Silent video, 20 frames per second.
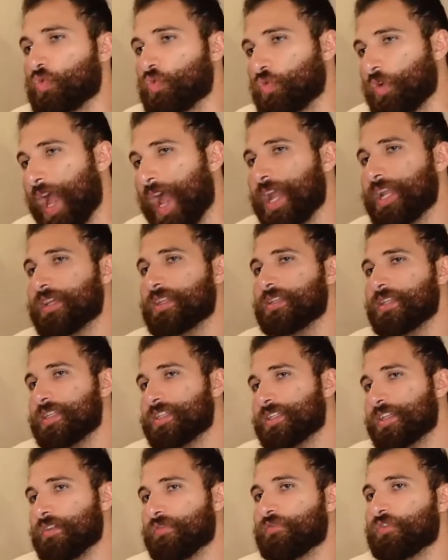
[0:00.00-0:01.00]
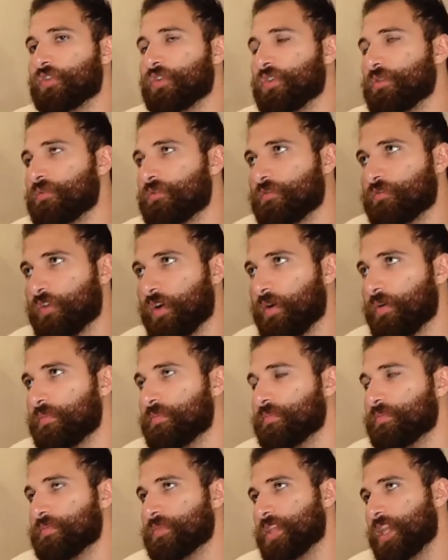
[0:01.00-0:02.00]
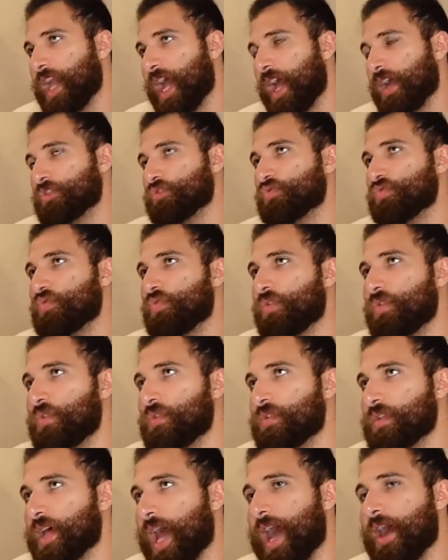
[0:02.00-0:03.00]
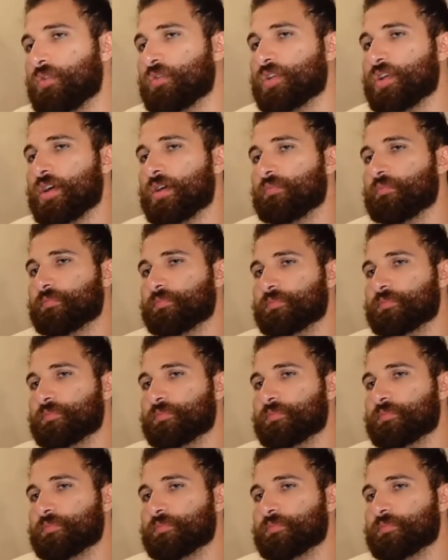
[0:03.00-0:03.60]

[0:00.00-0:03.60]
radically differ from the actual outcome.